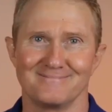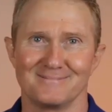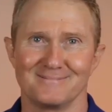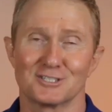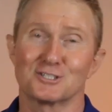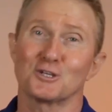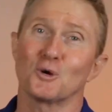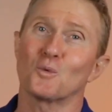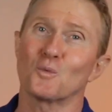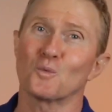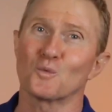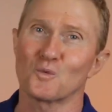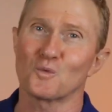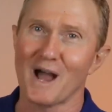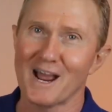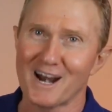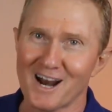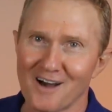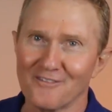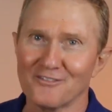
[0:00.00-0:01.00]
So
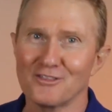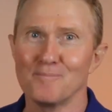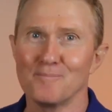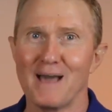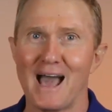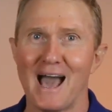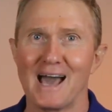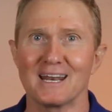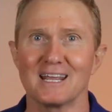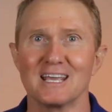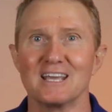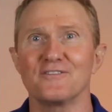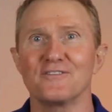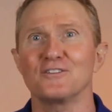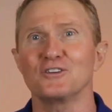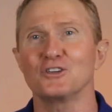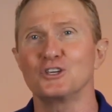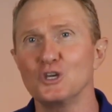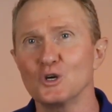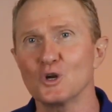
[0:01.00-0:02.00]
right off the bat, if
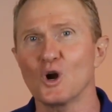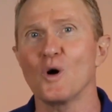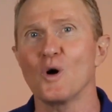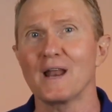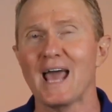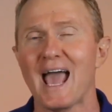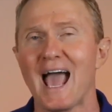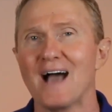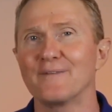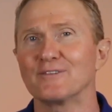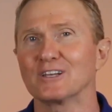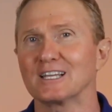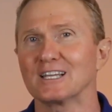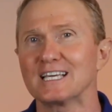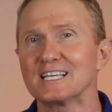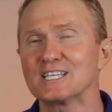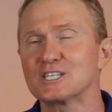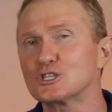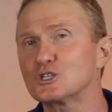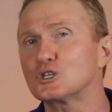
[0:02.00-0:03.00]
you don't have at
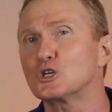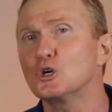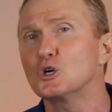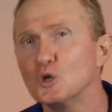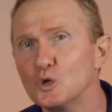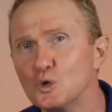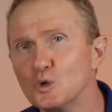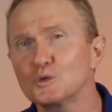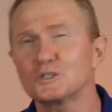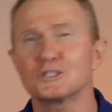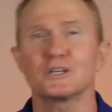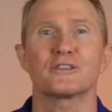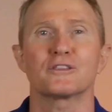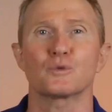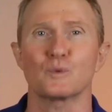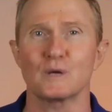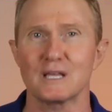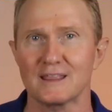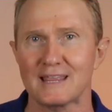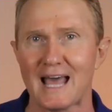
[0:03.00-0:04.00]
least two to
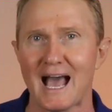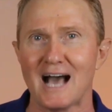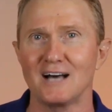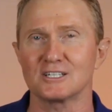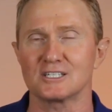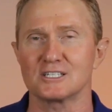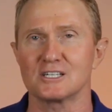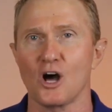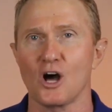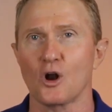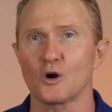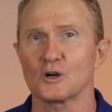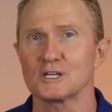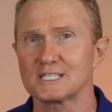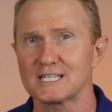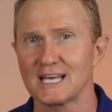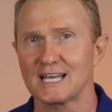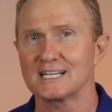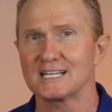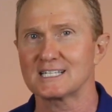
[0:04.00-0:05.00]
three thousand dollars
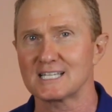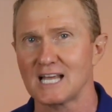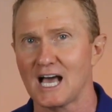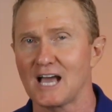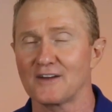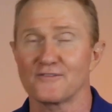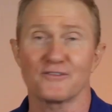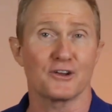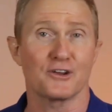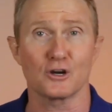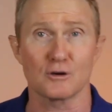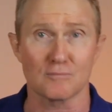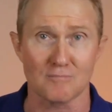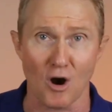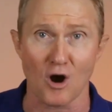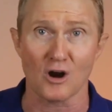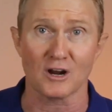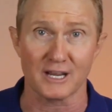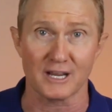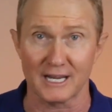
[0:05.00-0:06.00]
set aside for your
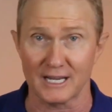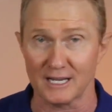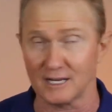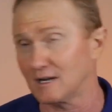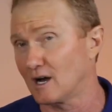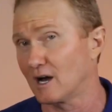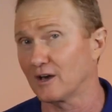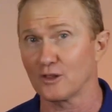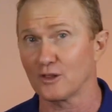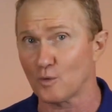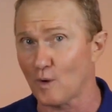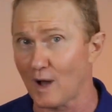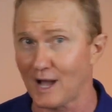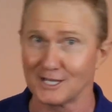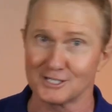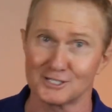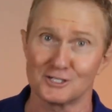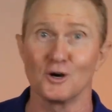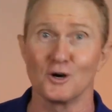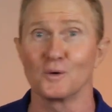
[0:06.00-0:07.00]
marketing,
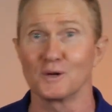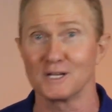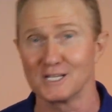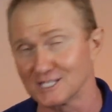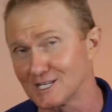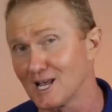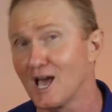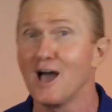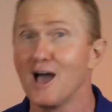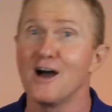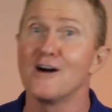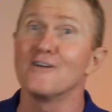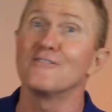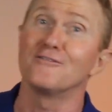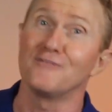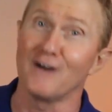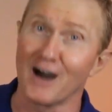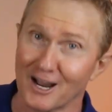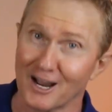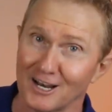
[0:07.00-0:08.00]
otherwise known as
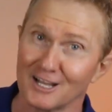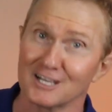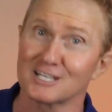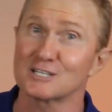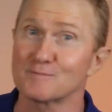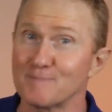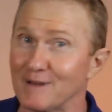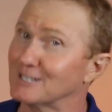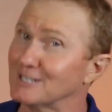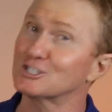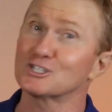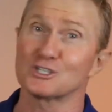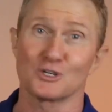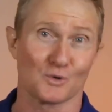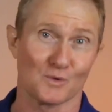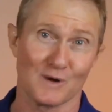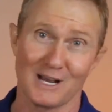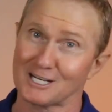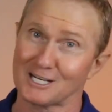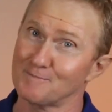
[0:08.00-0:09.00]
final expense
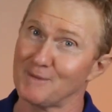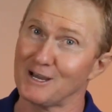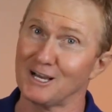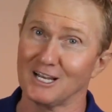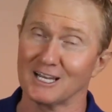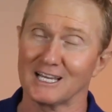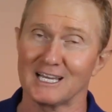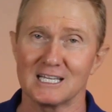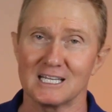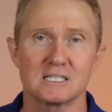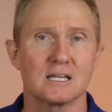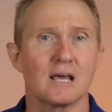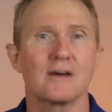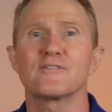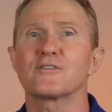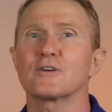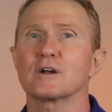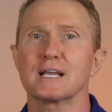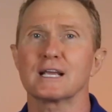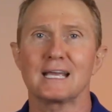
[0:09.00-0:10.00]
direct mail leads,
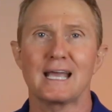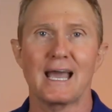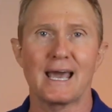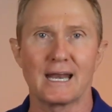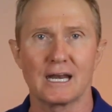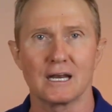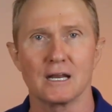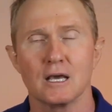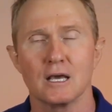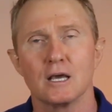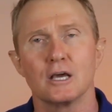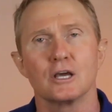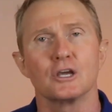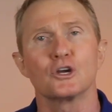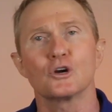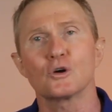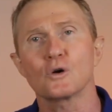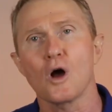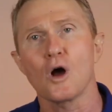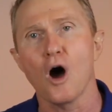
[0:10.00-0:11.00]
forget it.
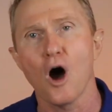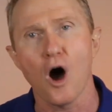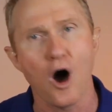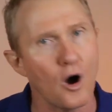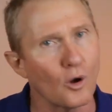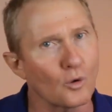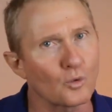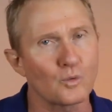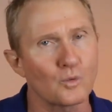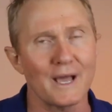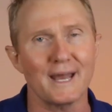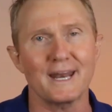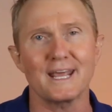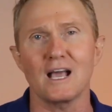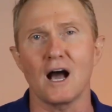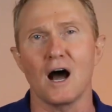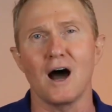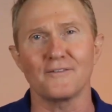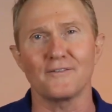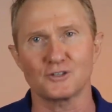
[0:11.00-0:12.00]
You're already
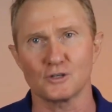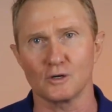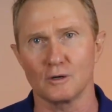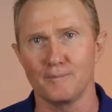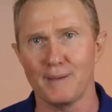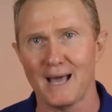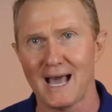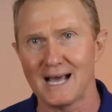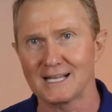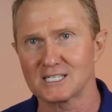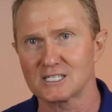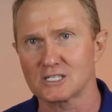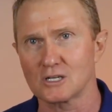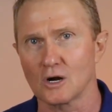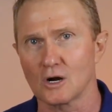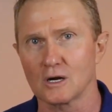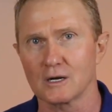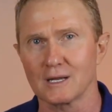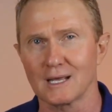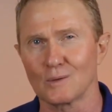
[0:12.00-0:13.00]
off to a bad
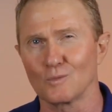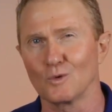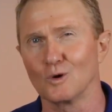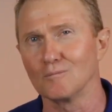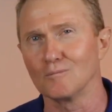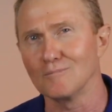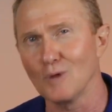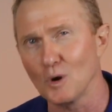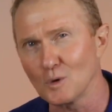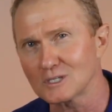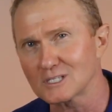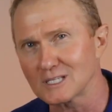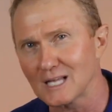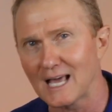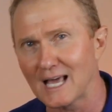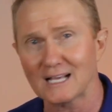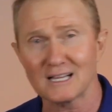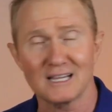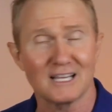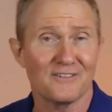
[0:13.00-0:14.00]
start and will most
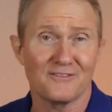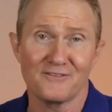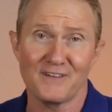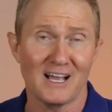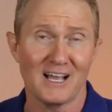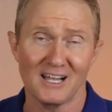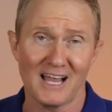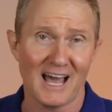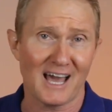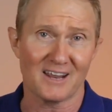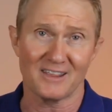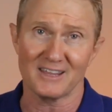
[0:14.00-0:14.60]
likely fail out of